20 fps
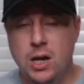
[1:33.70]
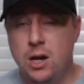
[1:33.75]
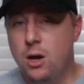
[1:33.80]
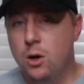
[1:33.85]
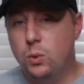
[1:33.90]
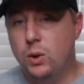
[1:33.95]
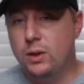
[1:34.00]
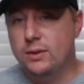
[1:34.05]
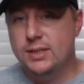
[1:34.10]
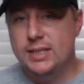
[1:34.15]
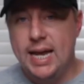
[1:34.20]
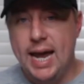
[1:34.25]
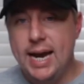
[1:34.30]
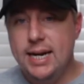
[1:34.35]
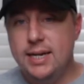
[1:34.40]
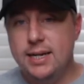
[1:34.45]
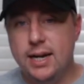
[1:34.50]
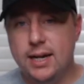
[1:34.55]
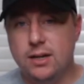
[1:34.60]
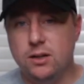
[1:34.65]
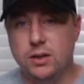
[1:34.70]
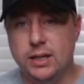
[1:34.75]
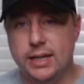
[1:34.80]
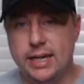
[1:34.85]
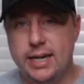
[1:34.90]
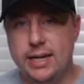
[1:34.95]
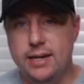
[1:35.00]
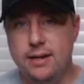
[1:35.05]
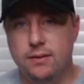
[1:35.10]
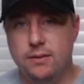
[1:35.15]
Well,
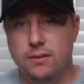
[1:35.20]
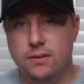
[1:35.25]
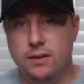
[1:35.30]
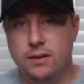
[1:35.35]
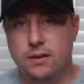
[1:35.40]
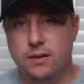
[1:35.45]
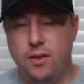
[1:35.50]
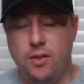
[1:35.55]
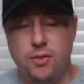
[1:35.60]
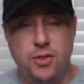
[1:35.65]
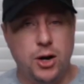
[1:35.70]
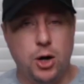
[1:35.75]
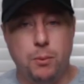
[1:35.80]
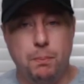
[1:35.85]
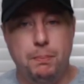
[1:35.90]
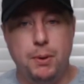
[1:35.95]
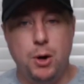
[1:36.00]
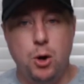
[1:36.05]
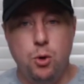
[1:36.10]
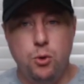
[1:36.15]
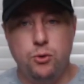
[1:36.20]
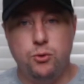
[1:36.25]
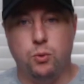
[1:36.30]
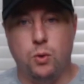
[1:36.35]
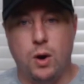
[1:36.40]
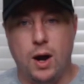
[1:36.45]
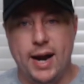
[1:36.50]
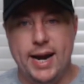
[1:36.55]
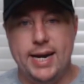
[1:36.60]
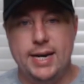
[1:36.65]
technically, they're both
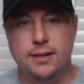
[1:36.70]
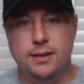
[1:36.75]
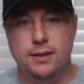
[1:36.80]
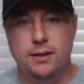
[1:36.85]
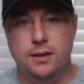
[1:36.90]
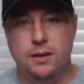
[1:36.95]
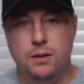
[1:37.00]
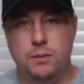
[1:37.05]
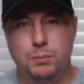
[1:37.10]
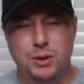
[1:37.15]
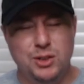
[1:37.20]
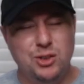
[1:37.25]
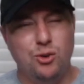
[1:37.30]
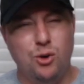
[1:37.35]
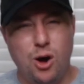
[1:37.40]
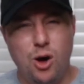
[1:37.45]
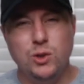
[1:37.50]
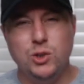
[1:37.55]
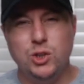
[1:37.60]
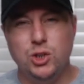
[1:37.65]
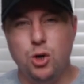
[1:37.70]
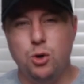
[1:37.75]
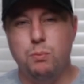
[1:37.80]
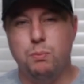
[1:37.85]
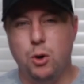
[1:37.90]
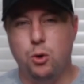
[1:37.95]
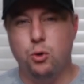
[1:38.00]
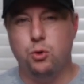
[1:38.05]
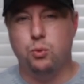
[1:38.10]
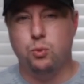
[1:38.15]
right, but they're also
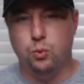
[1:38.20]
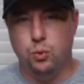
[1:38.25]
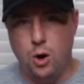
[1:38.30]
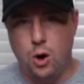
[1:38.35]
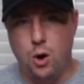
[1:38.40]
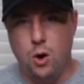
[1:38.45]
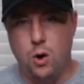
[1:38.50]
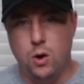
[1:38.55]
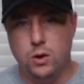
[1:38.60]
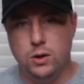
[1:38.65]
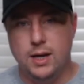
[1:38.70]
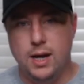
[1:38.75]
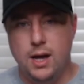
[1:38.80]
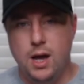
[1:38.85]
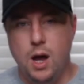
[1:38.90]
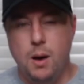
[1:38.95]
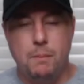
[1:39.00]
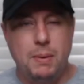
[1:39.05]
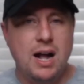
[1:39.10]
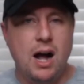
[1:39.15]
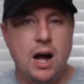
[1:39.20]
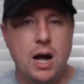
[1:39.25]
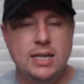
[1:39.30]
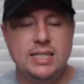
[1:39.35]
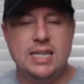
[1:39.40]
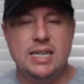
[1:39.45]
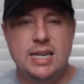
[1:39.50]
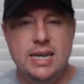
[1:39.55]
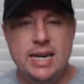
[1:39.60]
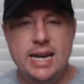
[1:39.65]
both wrong
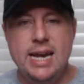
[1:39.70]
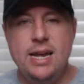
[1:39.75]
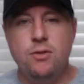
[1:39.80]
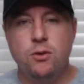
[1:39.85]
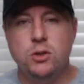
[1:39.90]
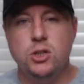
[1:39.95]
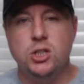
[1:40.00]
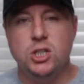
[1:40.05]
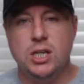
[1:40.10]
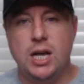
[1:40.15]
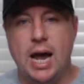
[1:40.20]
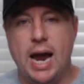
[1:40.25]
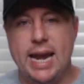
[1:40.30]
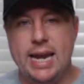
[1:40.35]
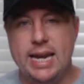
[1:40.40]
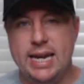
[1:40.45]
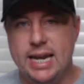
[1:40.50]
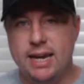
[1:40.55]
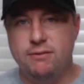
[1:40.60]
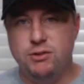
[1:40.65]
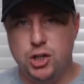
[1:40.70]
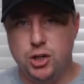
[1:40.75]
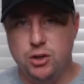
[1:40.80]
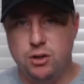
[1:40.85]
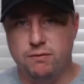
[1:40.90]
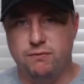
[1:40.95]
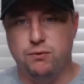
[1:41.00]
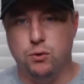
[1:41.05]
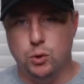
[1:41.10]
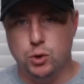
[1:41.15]
because neither site gives you
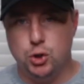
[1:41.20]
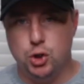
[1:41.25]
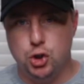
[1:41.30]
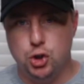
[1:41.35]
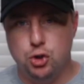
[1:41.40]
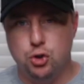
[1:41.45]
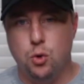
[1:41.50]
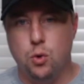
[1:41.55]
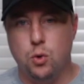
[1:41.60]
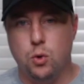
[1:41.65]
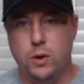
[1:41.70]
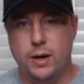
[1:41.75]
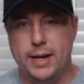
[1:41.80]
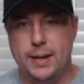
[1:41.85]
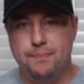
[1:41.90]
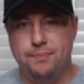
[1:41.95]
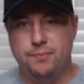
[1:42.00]
the full story.